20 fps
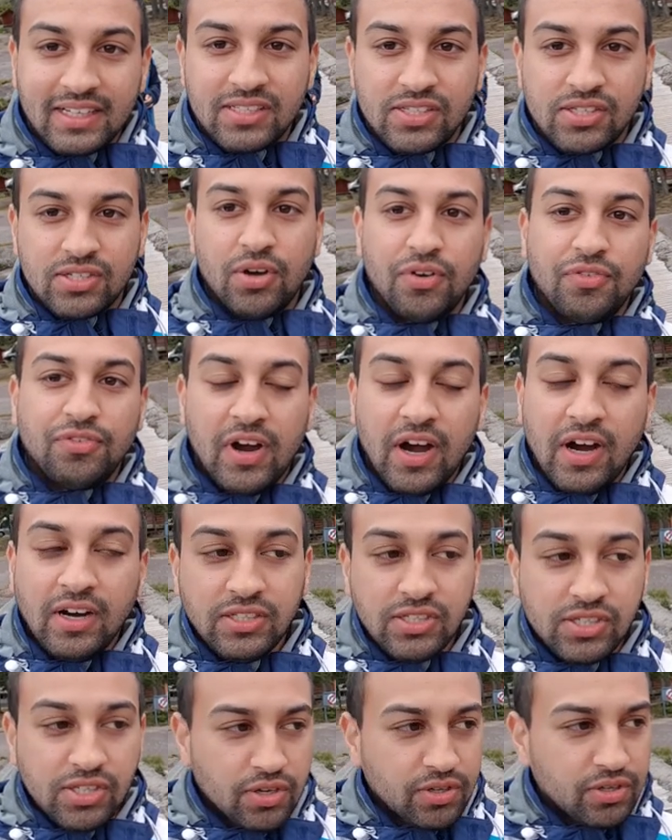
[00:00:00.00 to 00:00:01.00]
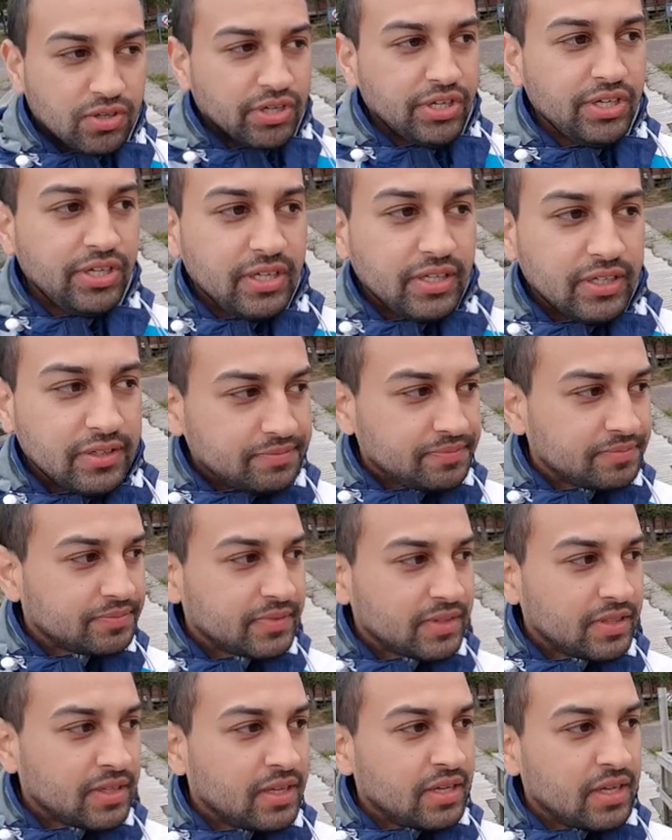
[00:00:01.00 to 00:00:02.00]
so far, so good.
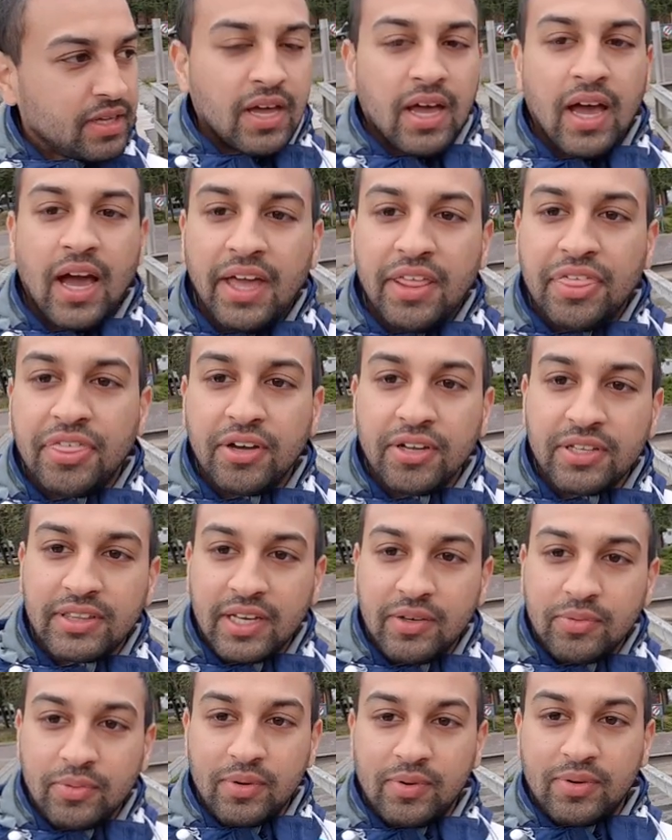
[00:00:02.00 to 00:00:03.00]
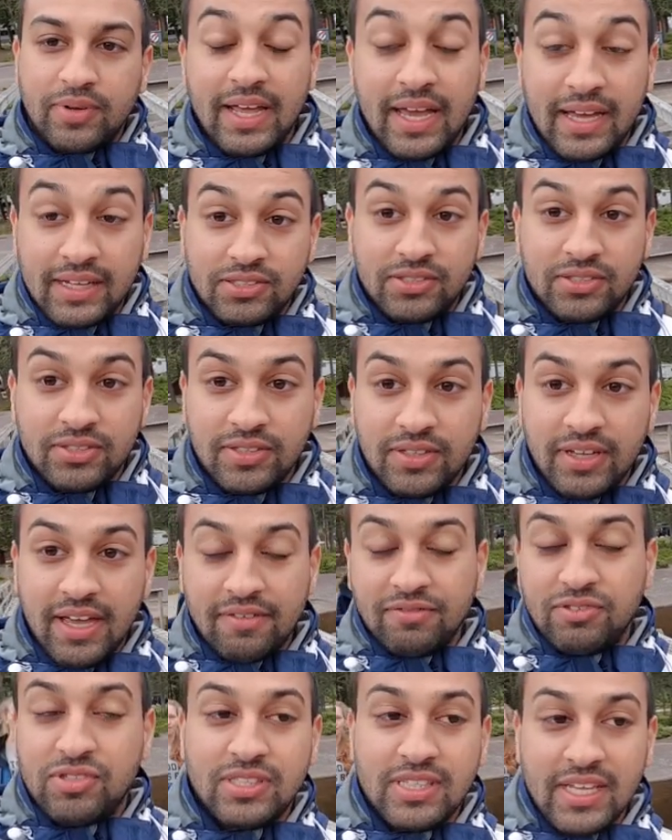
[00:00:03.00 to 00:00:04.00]
I thought that we would have
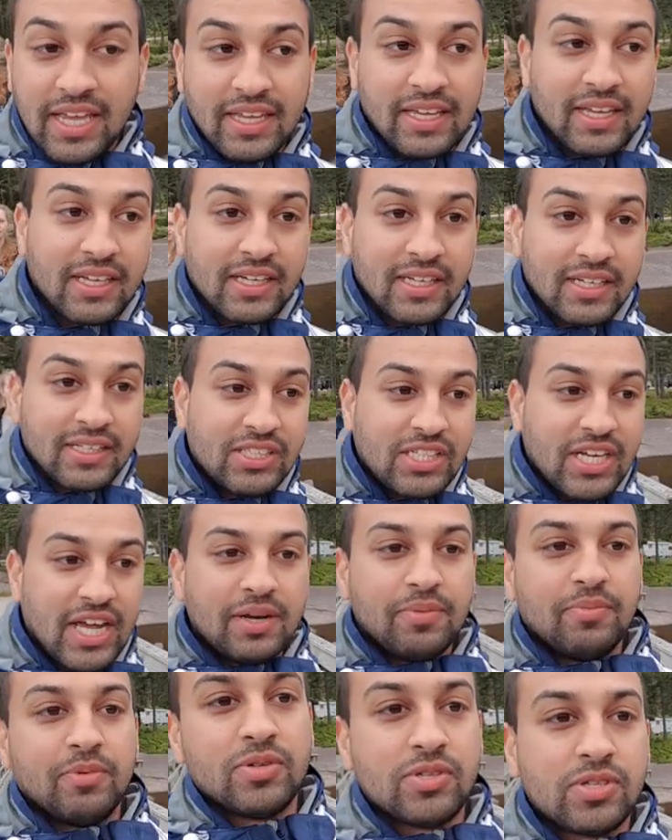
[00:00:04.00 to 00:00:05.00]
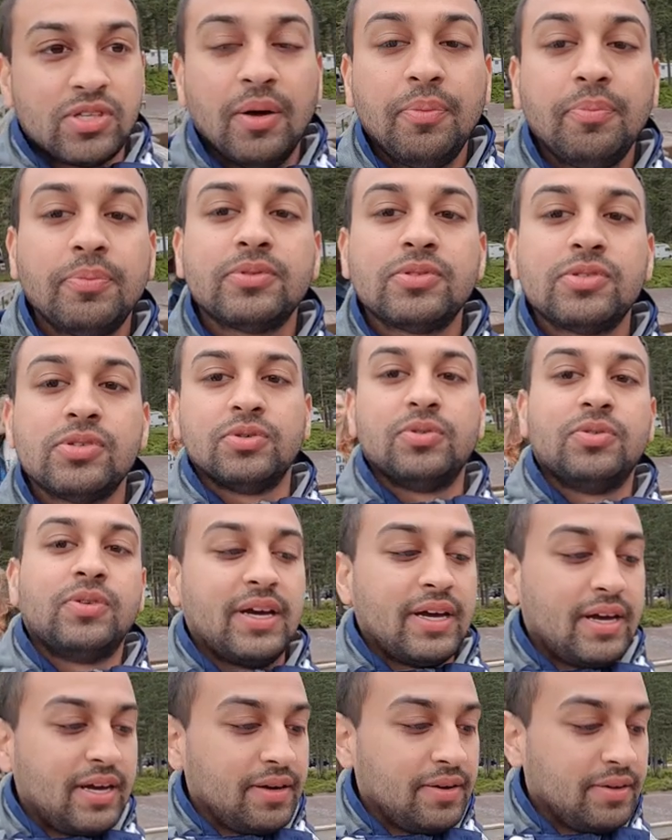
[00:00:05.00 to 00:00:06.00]
to take a Chadmo stop
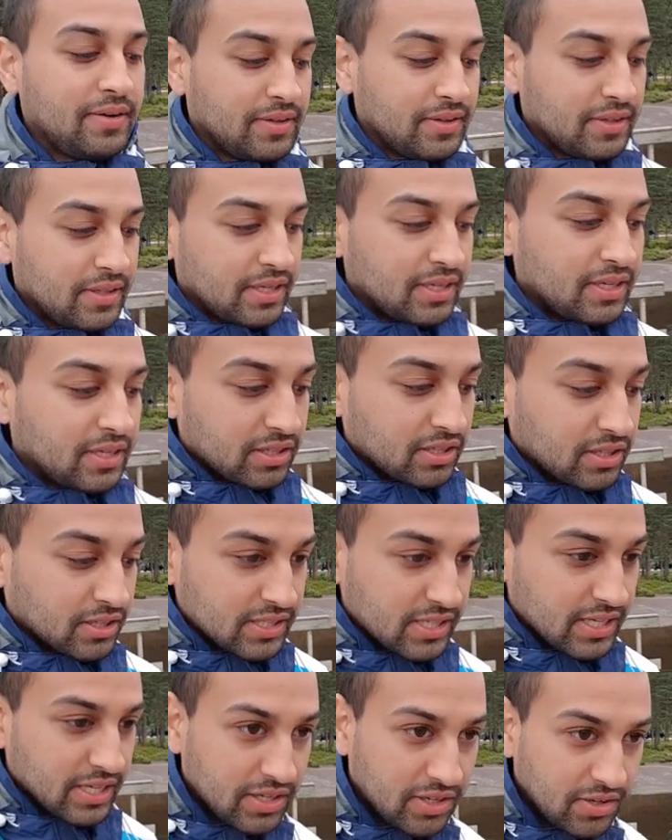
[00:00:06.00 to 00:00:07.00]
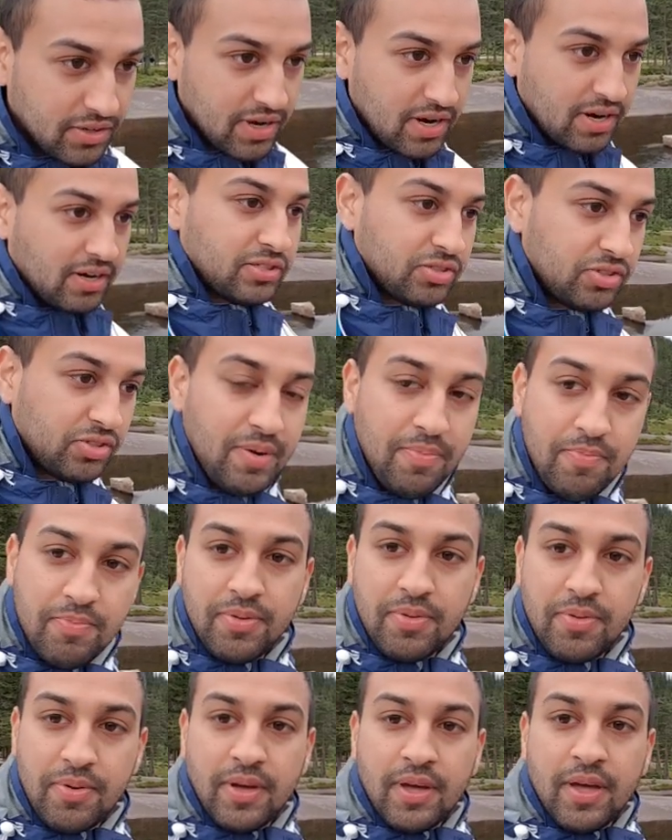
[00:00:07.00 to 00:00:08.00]
to continue our trip.
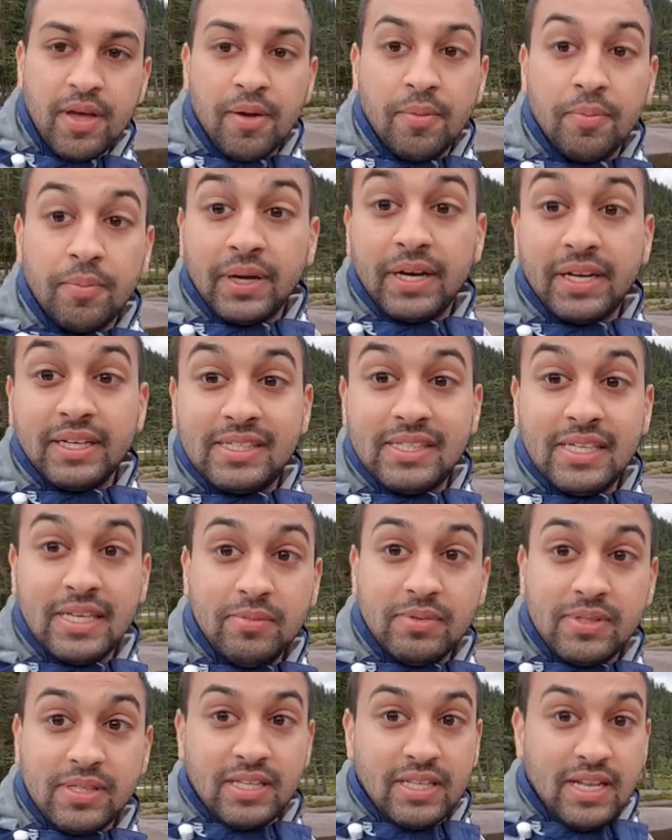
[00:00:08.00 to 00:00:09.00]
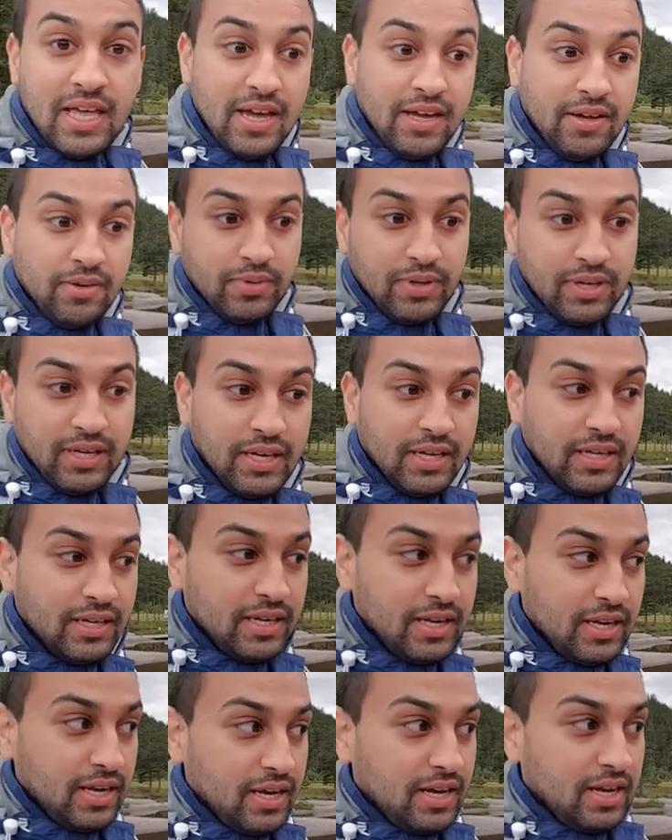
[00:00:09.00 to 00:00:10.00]
But it seems like we can
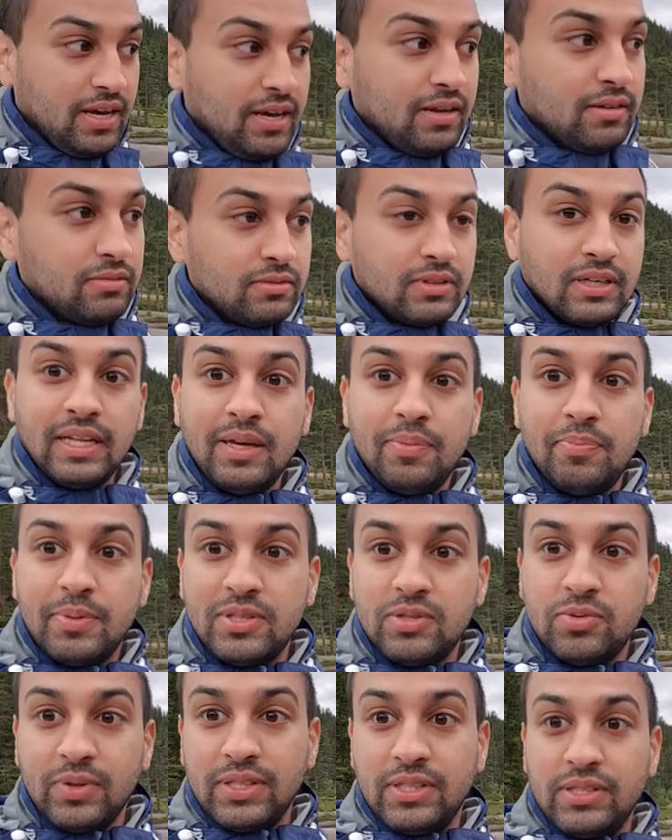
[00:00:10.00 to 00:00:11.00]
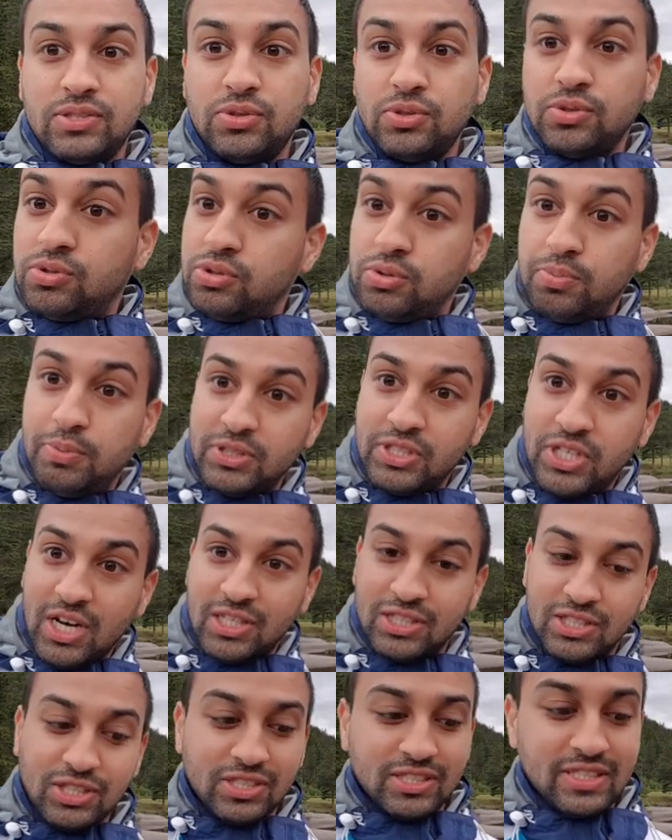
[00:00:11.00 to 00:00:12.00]
leap between two
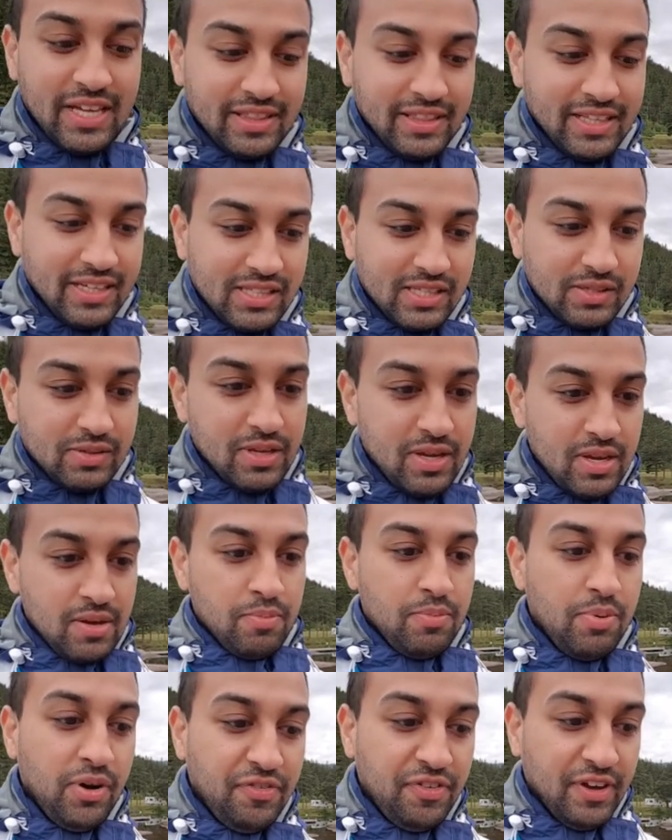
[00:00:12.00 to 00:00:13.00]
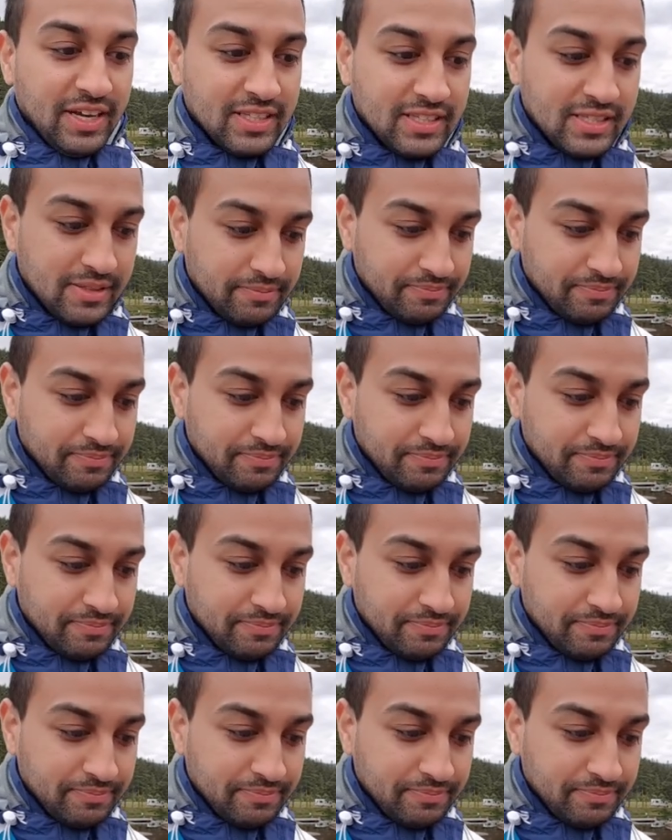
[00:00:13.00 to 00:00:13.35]
superchargers, and that's perfect.